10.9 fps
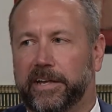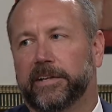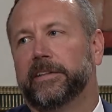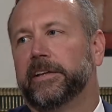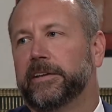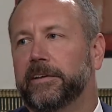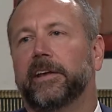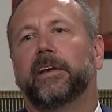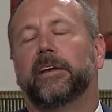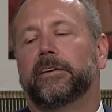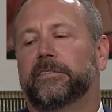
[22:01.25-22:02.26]
and then
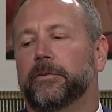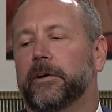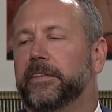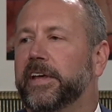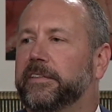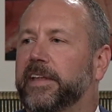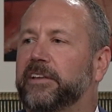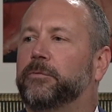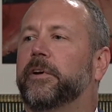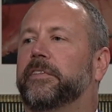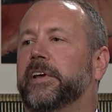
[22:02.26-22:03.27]
so on. That,
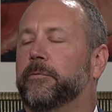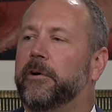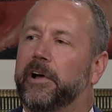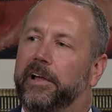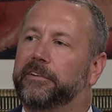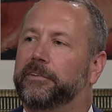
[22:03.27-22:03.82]
that's what they want.